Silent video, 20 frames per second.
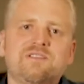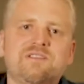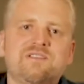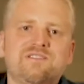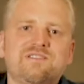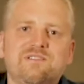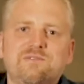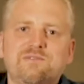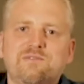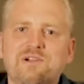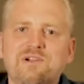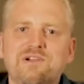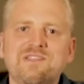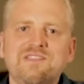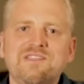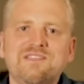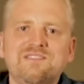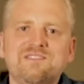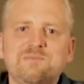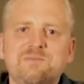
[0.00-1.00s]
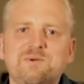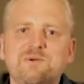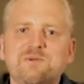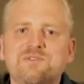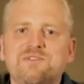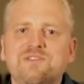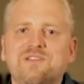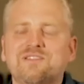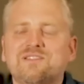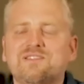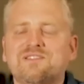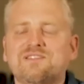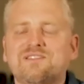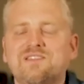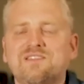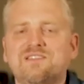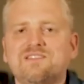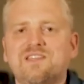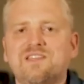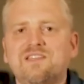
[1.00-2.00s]
It is a fairly easy process.
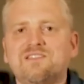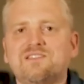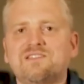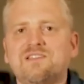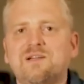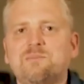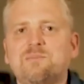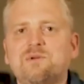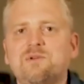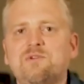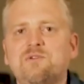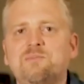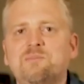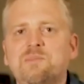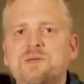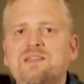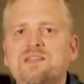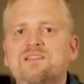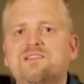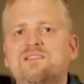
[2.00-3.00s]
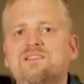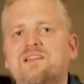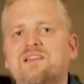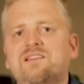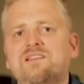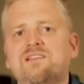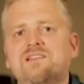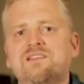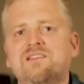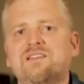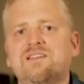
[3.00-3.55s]
It takes a couple of minutes. And